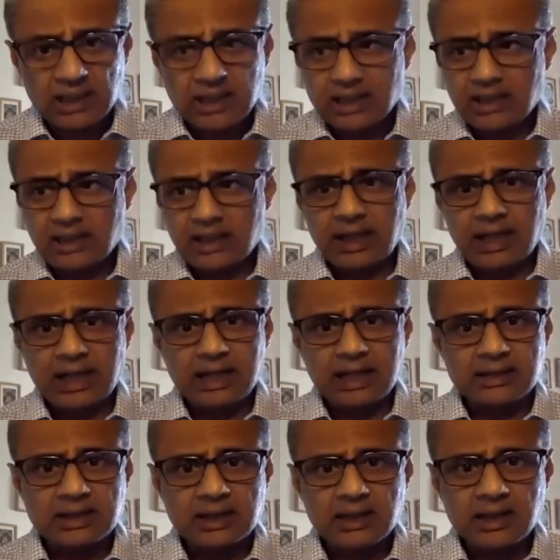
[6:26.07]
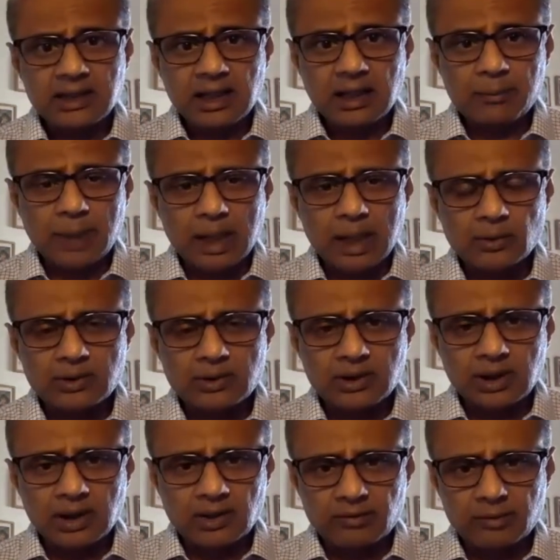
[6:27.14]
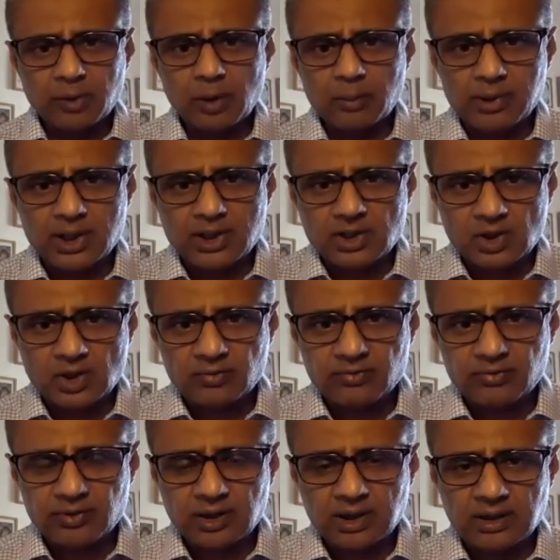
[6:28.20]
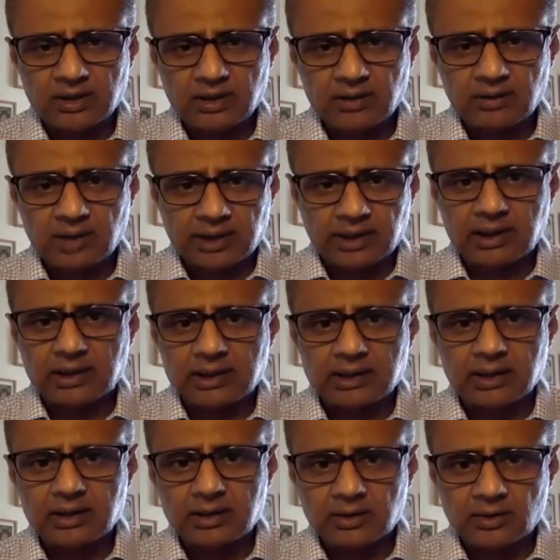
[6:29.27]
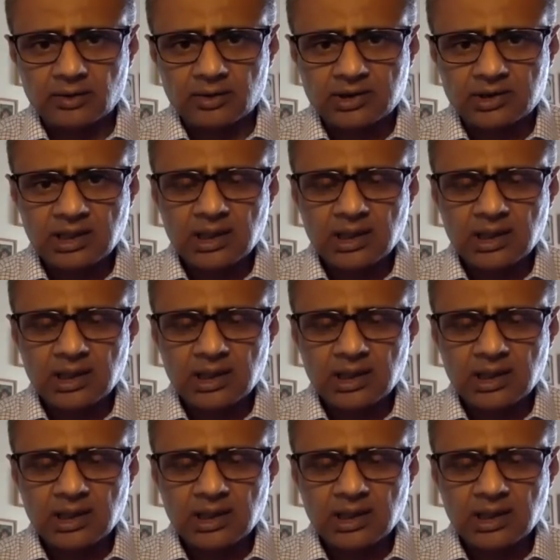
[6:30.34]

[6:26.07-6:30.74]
India has about, out of a population of 130 crores,